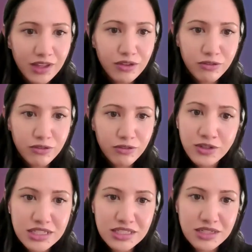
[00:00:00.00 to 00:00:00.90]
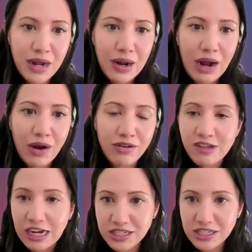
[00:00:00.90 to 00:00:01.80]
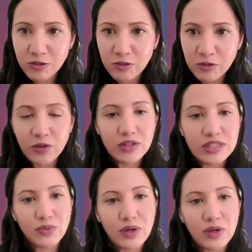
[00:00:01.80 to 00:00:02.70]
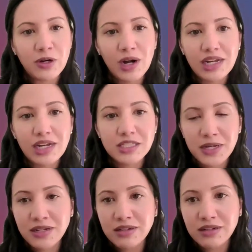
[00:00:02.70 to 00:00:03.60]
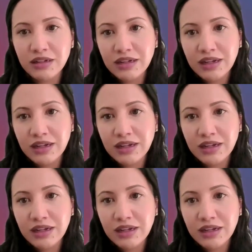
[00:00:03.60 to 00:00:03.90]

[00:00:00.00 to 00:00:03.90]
The first is about how effective you feel this webinar has been.